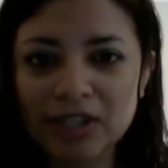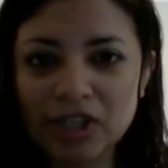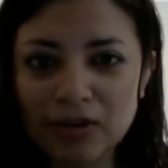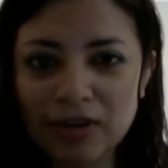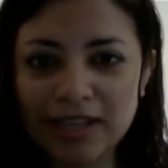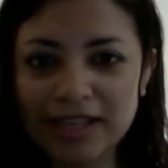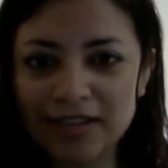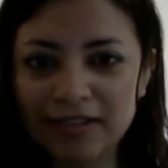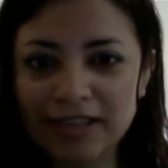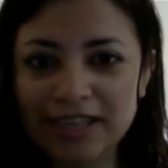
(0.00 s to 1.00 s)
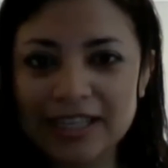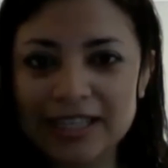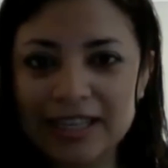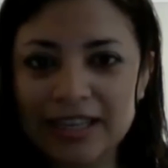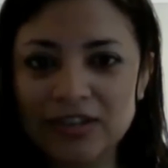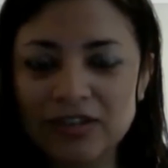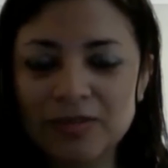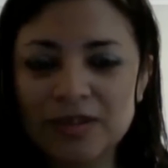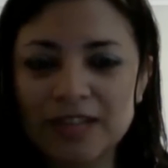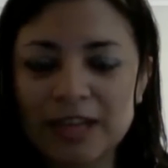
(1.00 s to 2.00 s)
choking the other kids and had
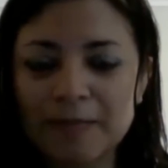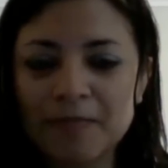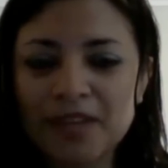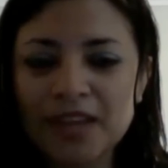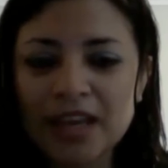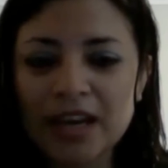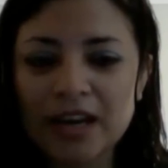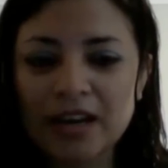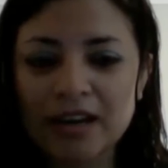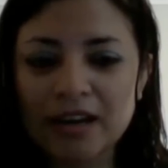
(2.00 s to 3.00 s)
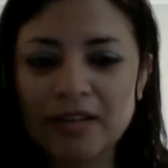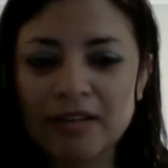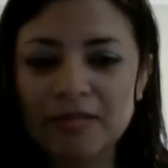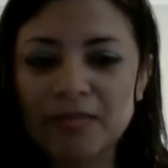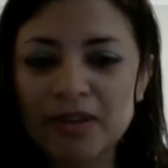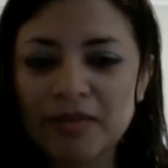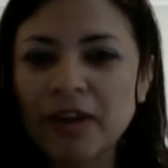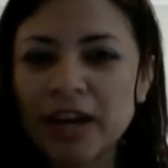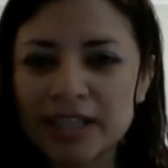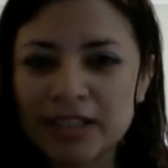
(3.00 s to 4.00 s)
dreams of them, uh, of, of, being
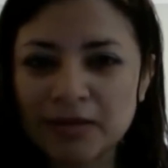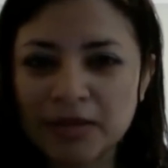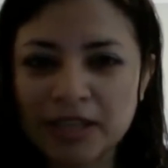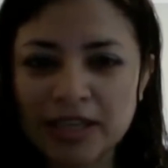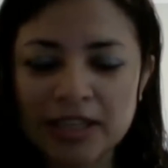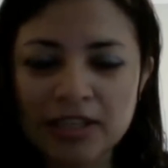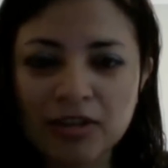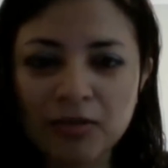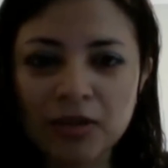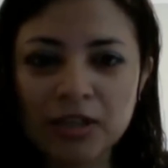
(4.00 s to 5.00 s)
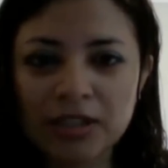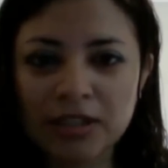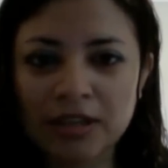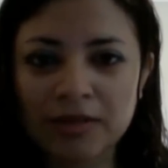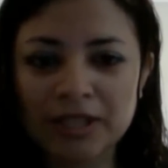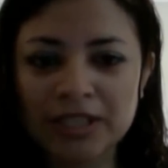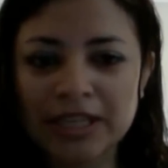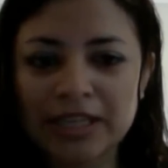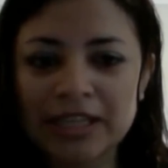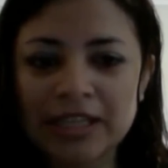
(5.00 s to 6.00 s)
violent with the kids. So I worried a lot about
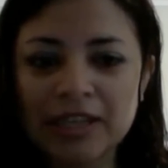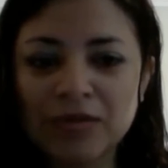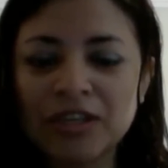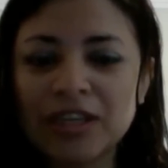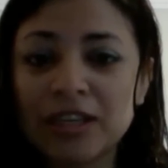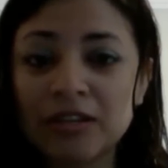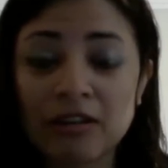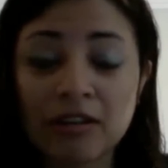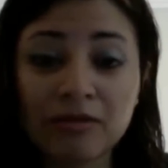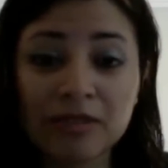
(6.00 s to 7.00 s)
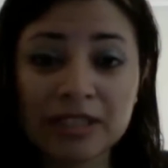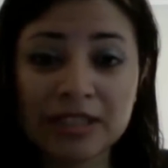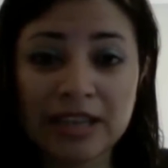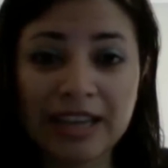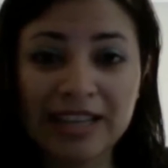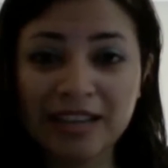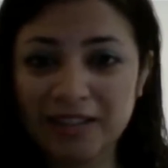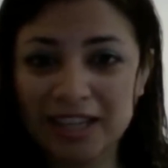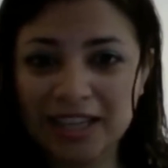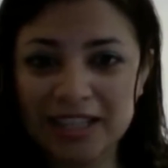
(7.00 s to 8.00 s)
Teddy, and he wouldn't get along with any of
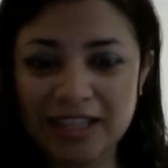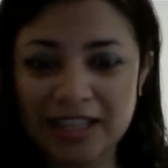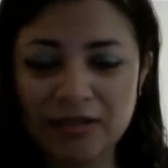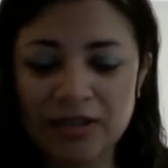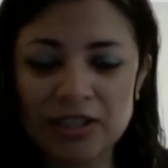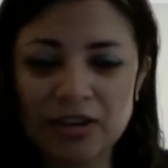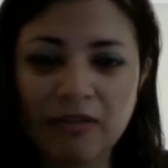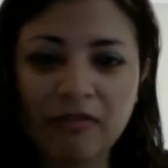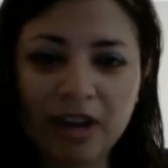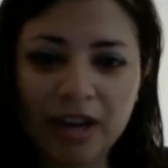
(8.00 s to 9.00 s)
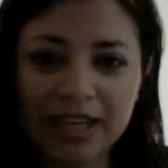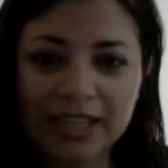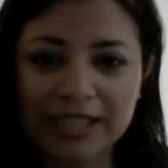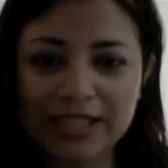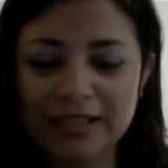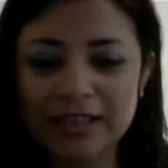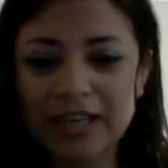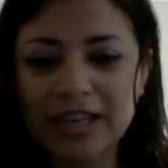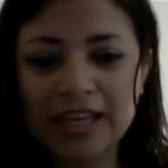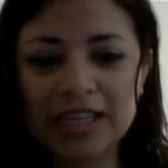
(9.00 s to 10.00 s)
the kids. He'd always start fights, and
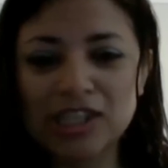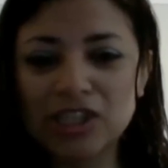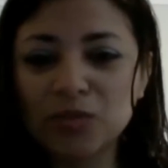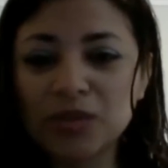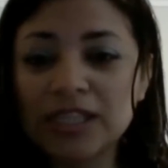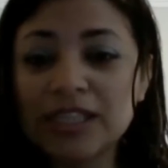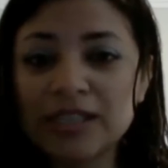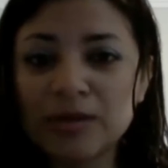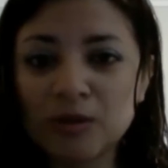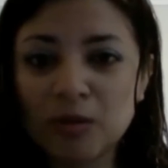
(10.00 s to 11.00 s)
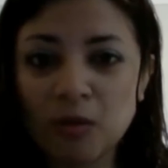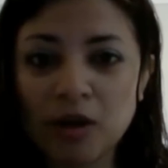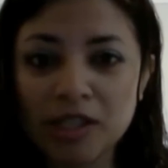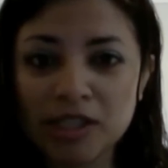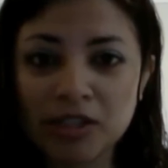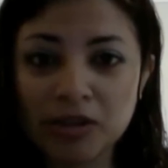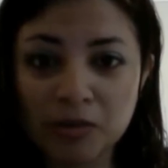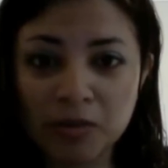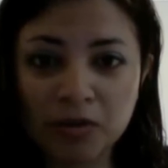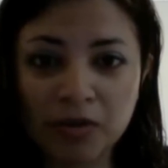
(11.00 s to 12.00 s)
he just really didn't want to
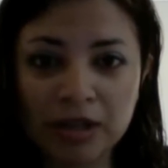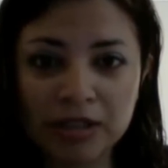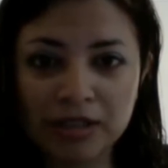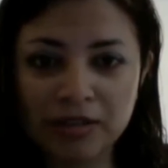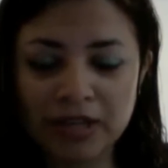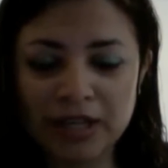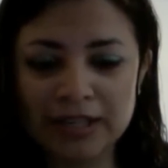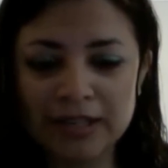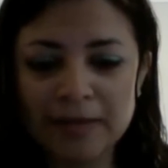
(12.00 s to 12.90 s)
be around other kids.